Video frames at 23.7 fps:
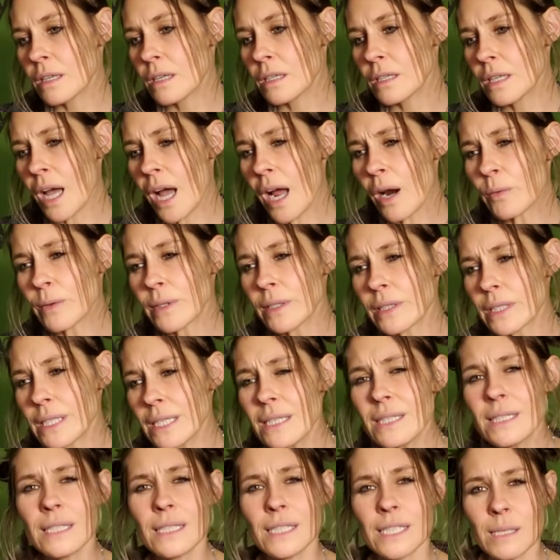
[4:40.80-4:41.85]

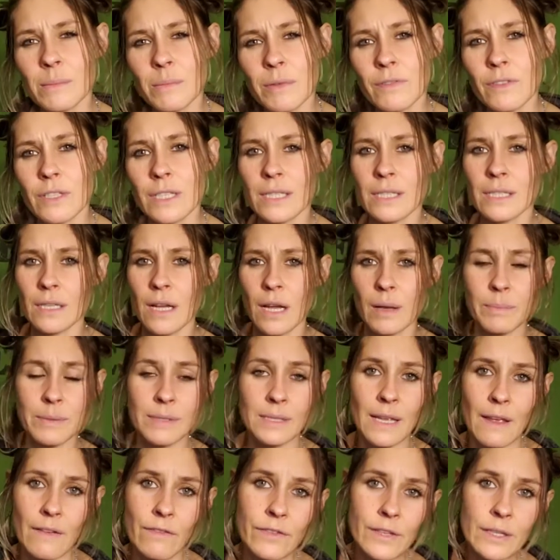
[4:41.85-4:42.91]
releasing some of these
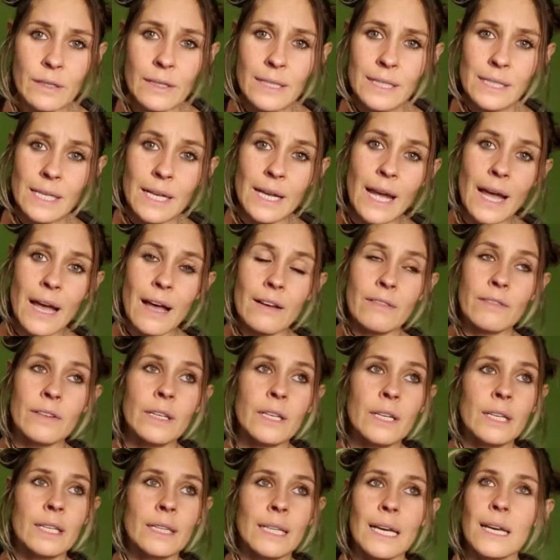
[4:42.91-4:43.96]
upset feelings I have.
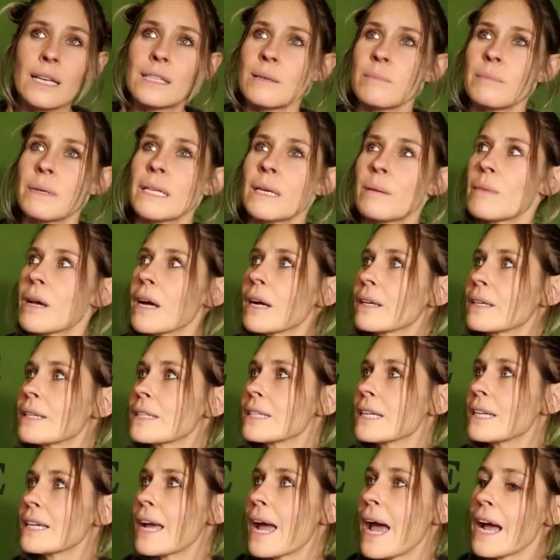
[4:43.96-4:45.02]
That doesn't mean I'm not going to
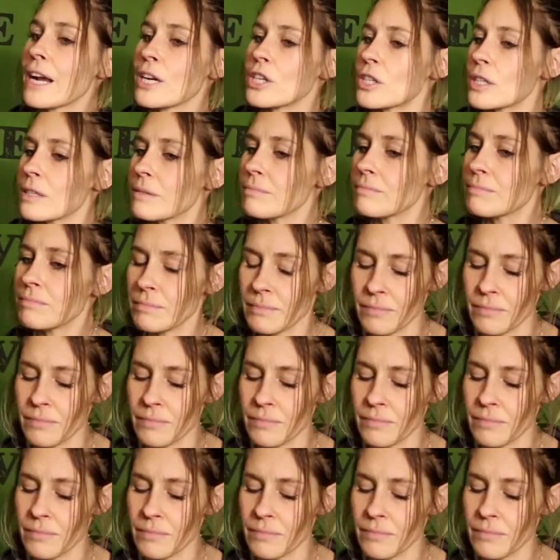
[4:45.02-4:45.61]
take action.